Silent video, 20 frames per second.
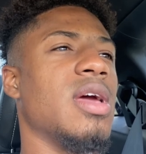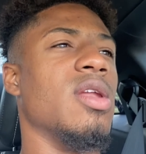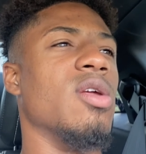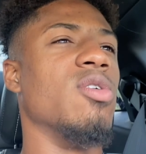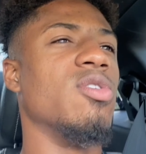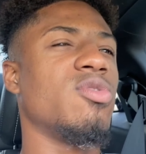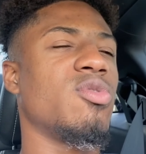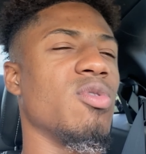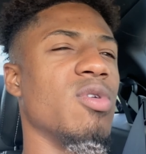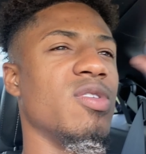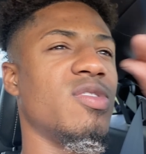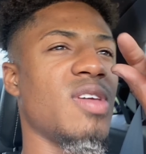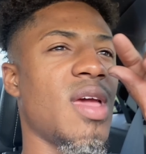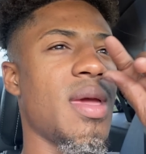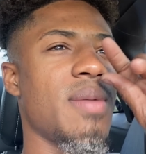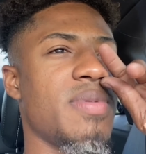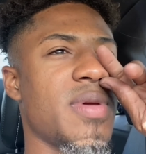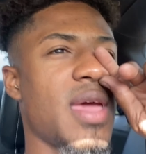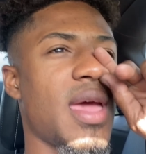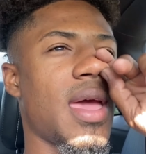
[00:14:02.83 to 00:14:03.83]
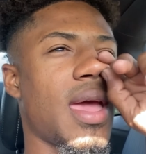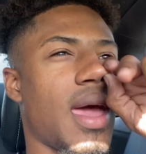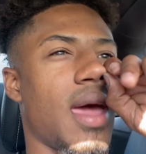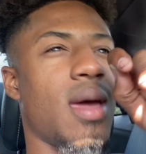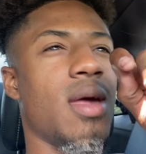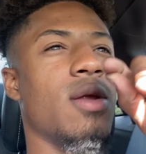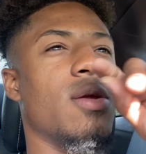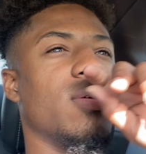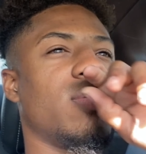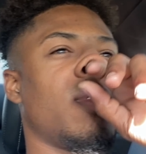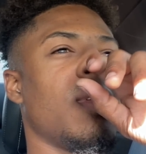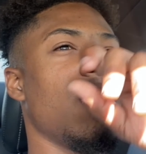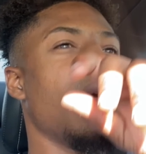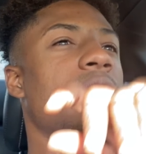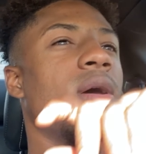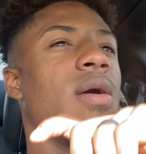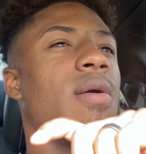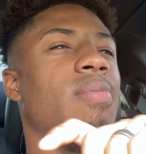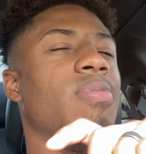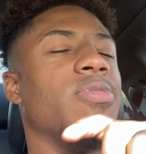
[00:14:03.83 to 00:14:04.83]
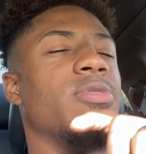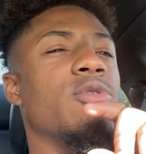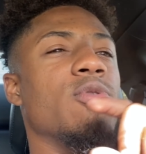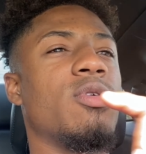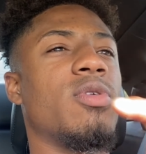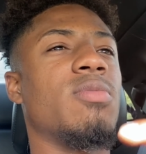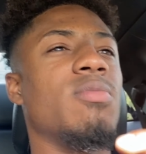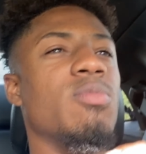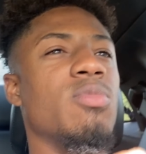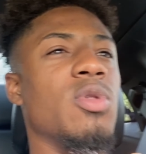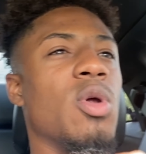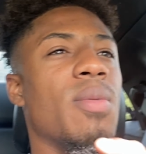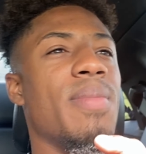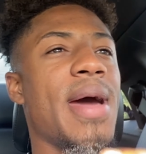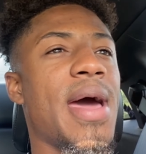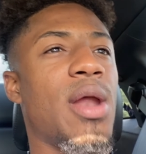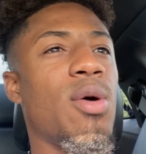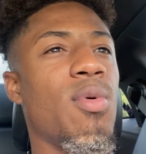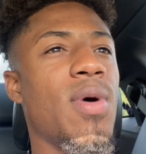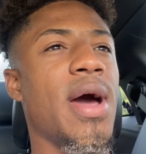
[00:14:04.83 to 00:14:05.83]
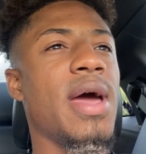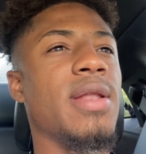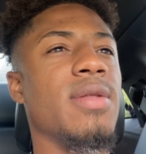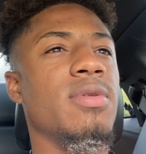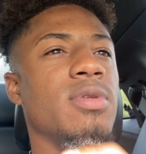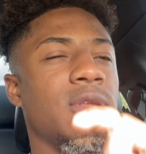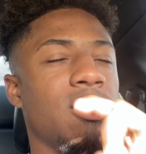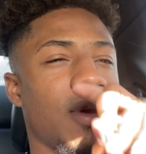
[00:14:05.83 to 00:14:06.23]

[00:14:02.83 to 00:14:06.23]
those were JBA headers. No matter what,